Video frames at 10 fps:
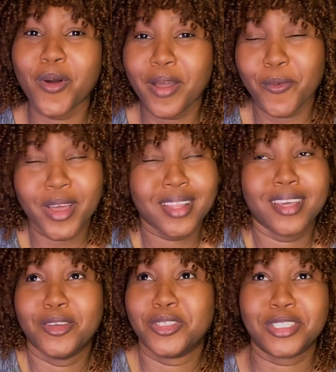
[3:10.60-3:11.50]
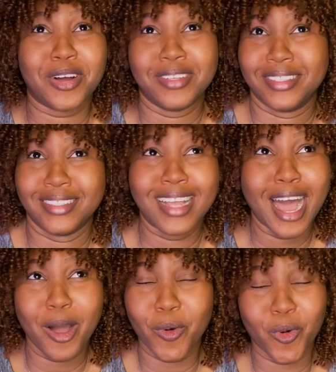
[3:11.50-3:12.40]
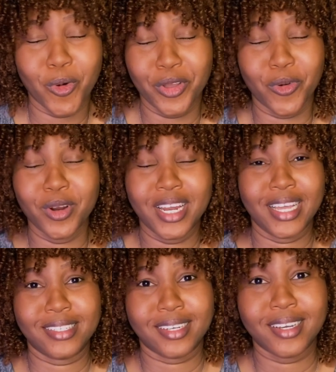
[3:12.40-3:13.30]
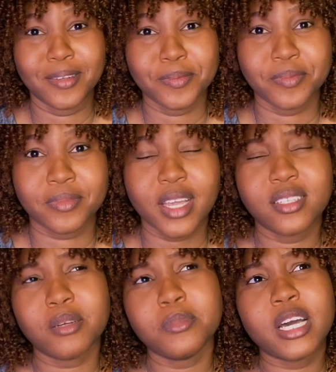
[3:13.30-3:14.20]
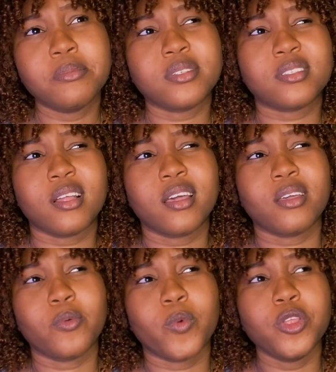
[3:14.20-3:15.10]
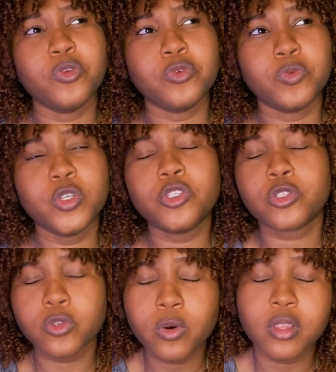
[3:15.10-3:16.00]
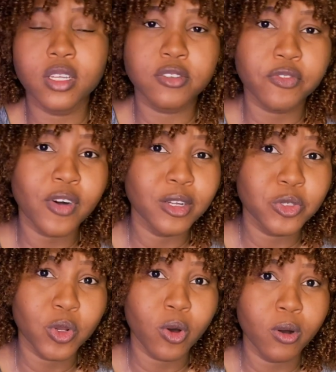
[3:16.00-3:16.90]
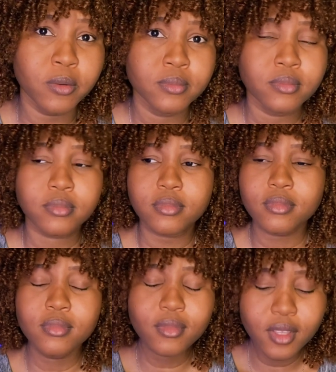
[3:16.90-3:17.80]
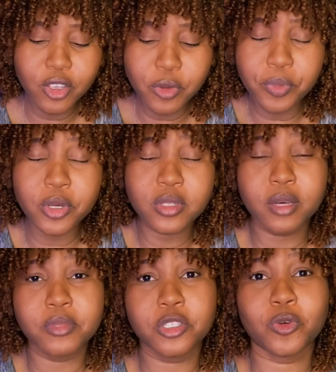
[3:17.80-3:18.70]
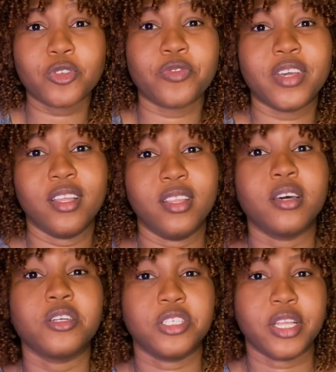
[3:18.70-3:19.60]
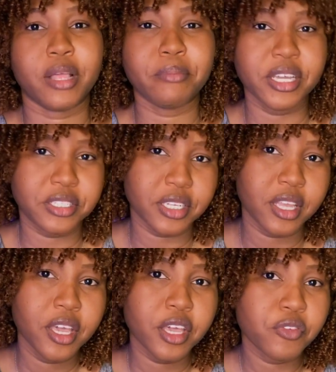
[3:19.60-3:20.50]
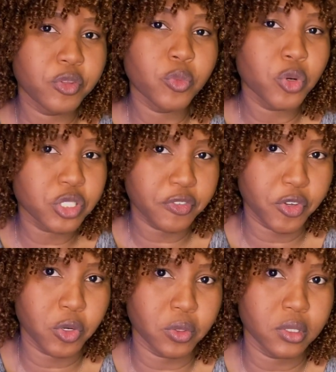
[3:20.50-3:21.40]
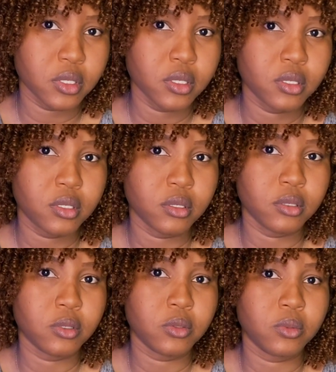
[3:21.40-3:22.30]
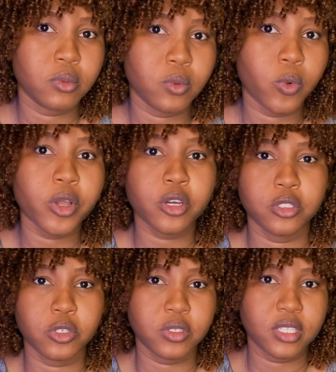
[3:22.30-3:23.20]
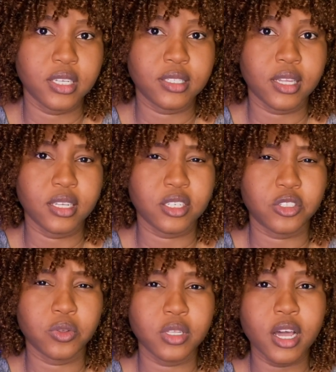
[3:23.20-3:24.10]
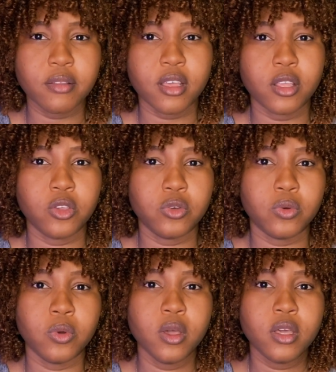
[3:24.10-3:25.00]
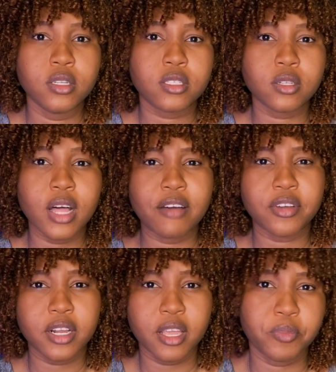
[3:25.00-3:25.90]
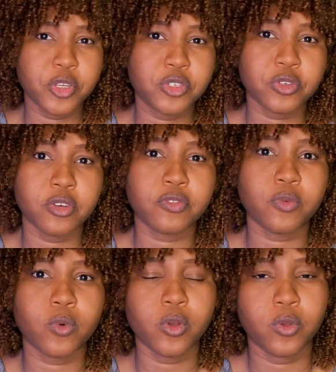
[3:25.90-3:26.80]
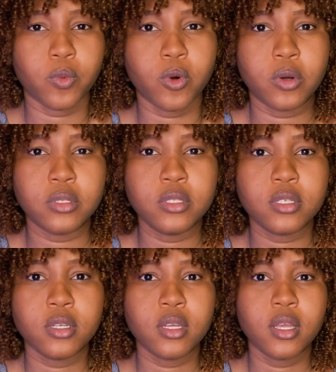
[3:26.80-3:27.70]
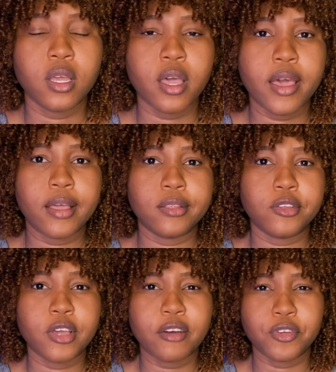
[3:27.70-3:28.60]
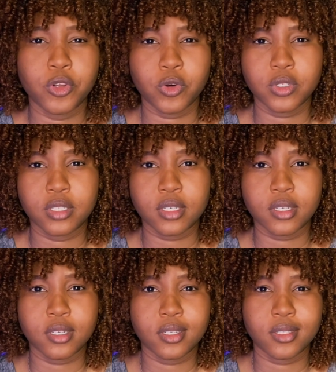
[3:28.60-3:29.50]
whether you start now or later. And sometimes it's like when you store things for far too long, you build up this sort of inertia that makes it even more difficult to work on those things later. So now that you still have a clear picture of what you want, and you haven't lost that